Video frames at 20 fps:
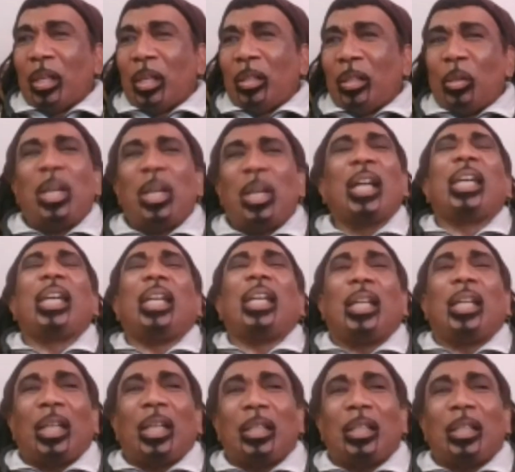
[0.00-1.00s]
You're gonna
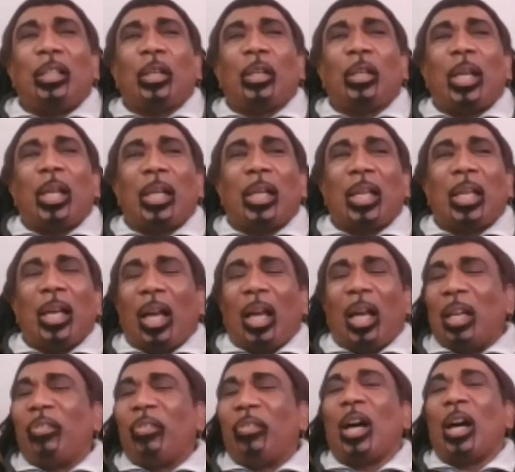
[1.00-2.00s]
get
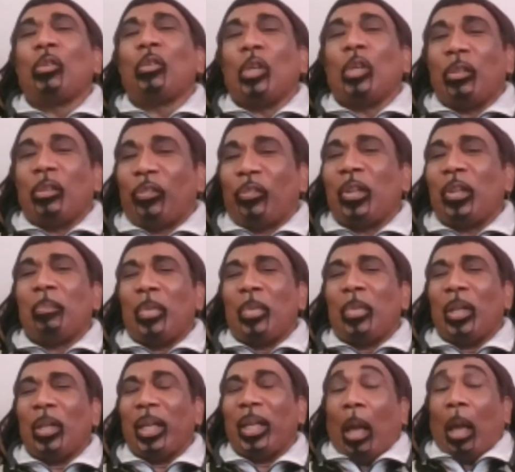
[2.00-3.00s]
Oliver a run for your
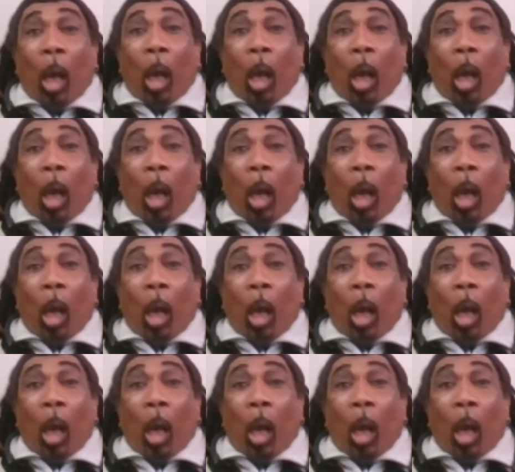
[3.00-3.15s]
money.